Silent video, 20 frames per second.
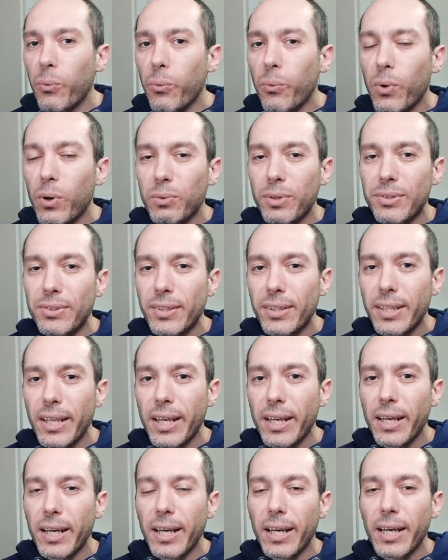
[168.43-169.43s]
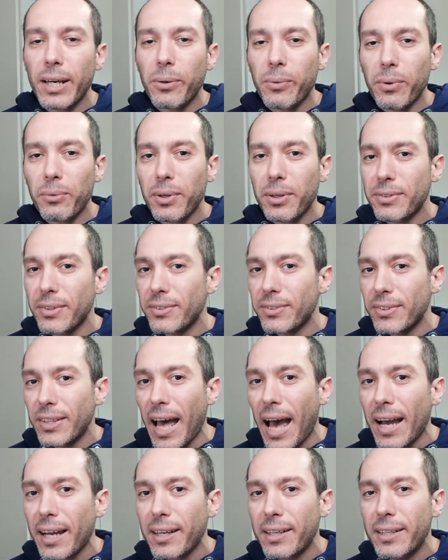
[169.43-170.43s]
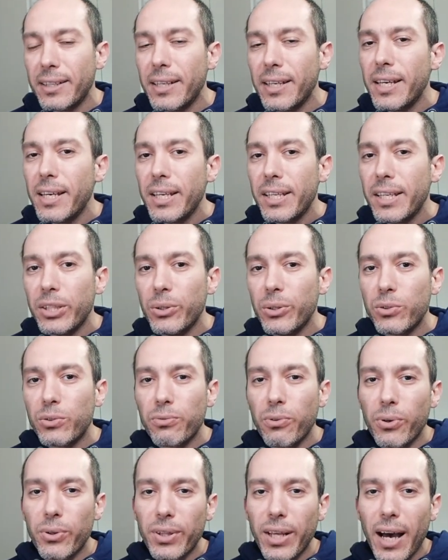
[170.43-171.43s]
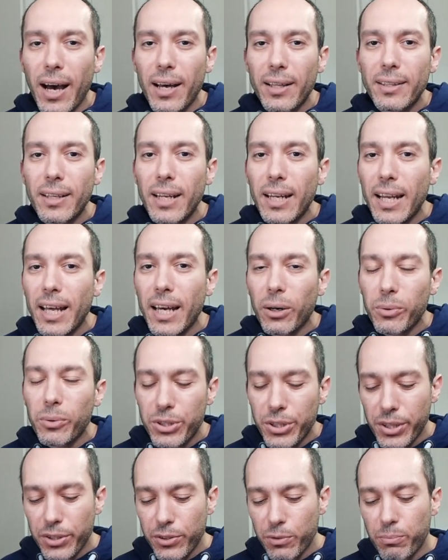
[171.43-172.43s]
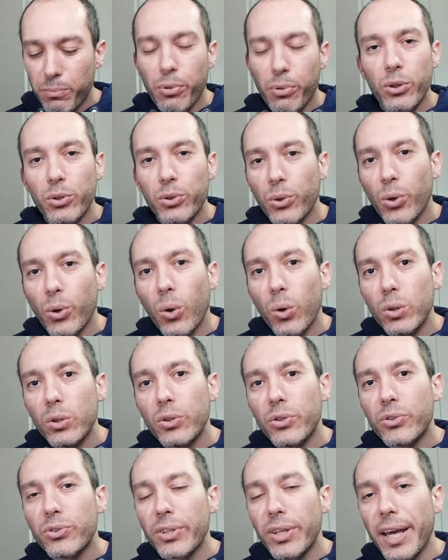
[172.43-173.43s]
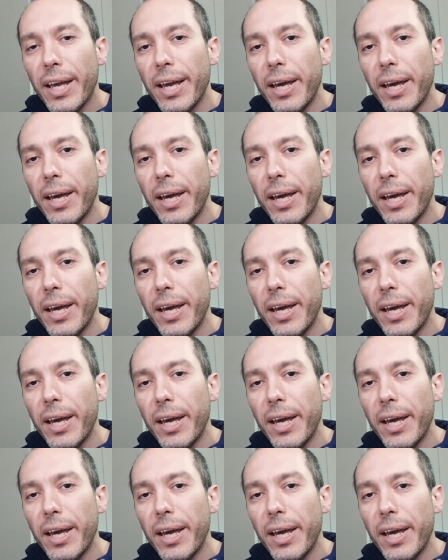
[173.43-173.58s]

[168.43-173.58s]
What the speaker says: what was the stack used for that, languages, protocols,